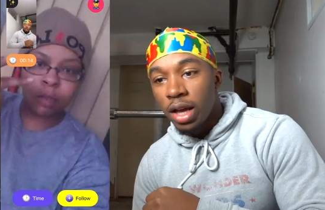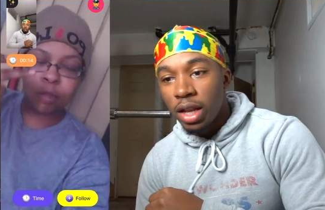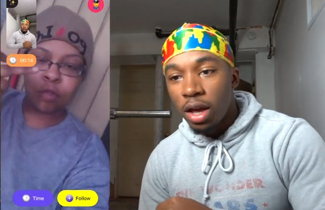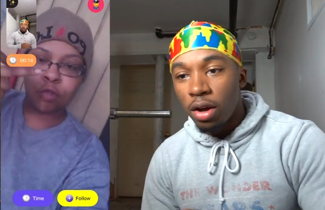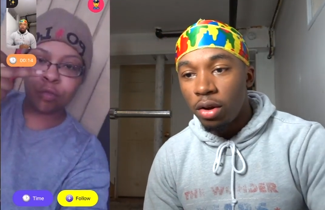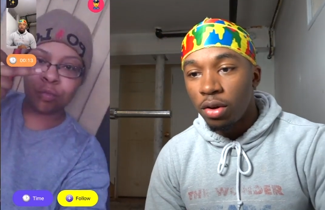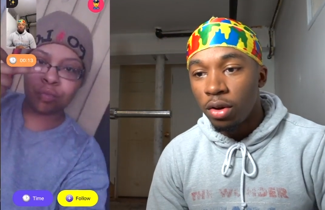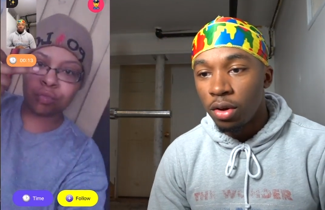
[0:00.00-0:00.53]

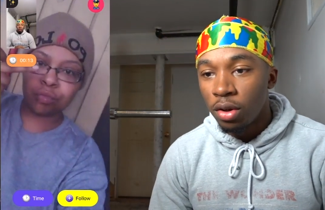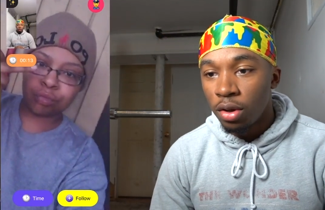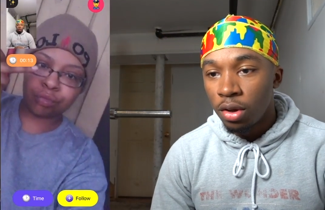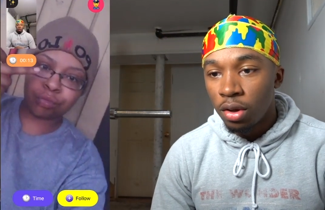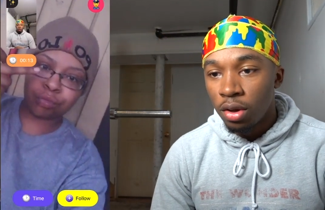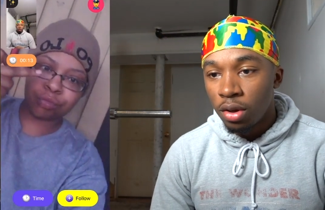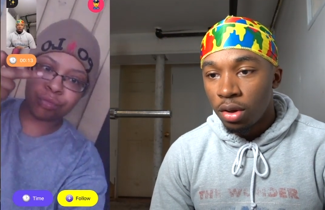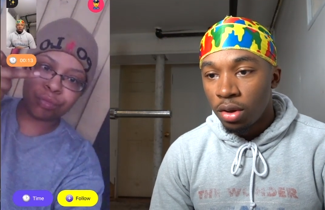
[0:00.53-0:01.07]
Speaker 1: Hello?
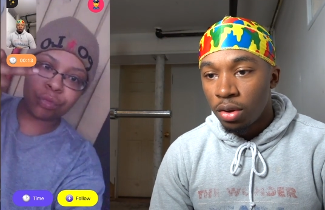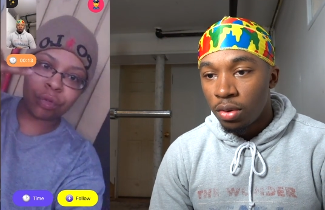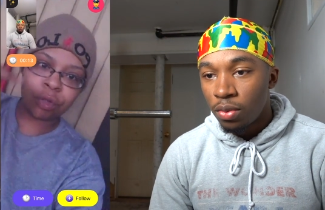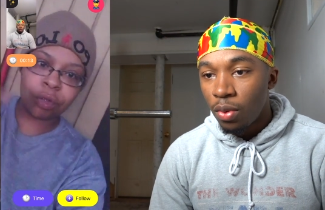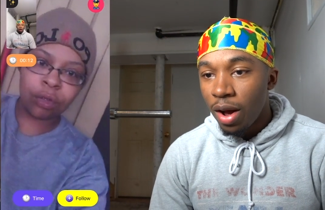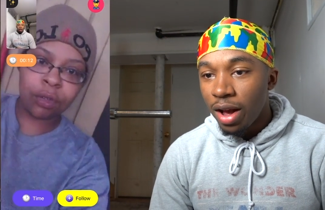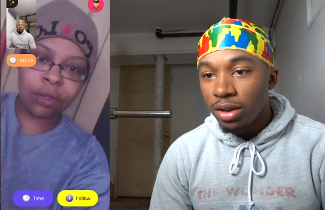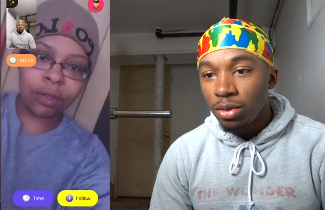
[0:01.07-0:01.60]

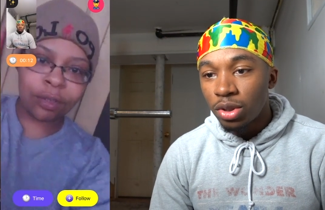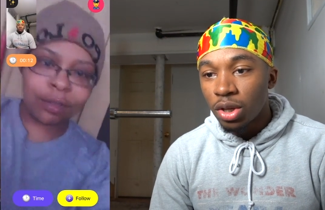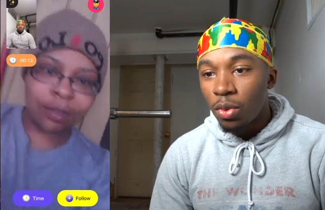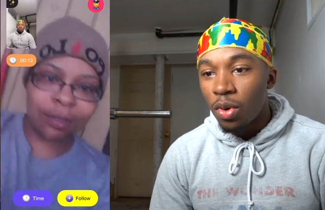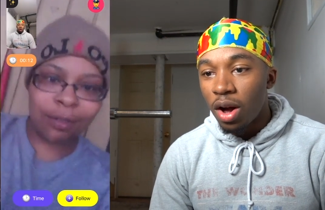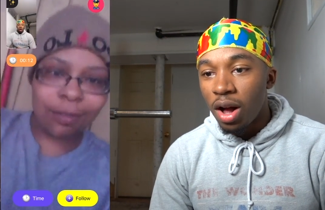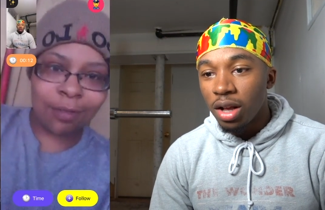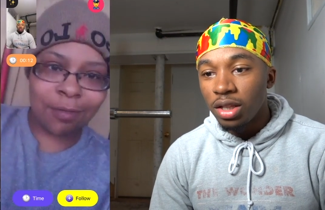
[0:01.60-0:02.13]
Why are you
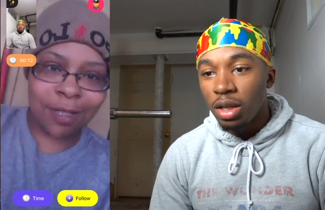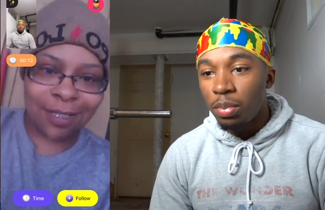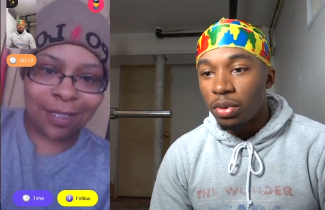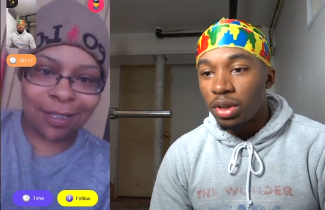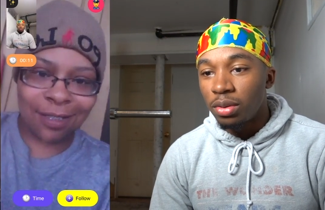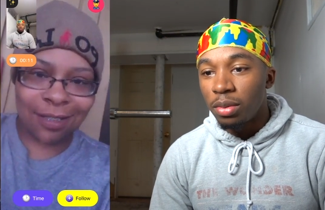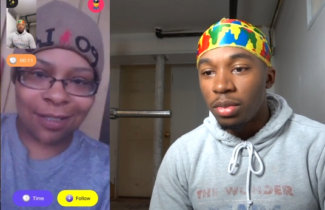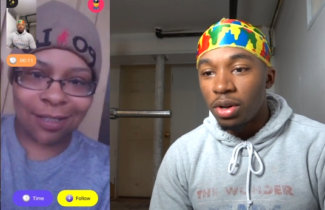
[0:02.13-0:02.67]
so ugly
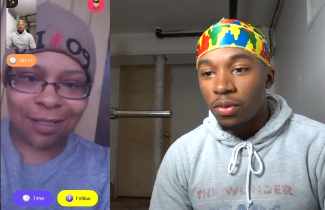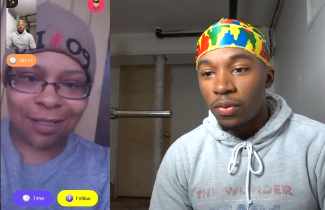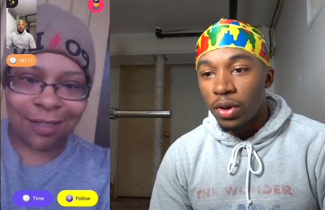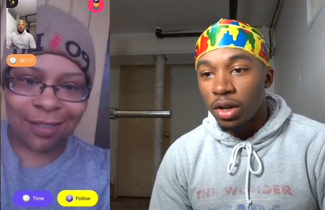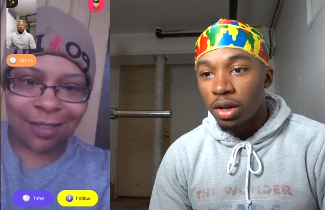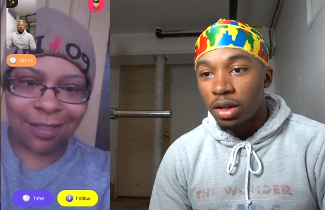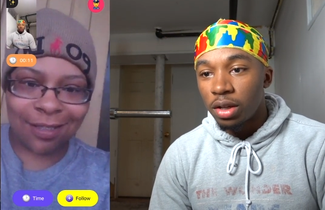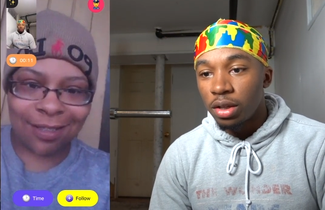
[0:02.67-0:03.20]
putting on the middle
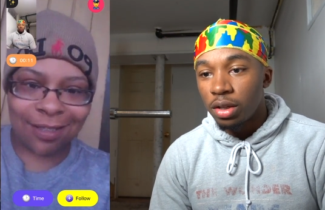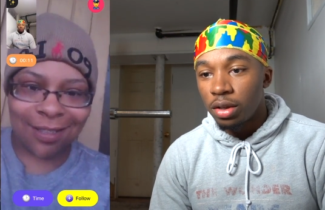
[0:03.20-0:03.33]
finger?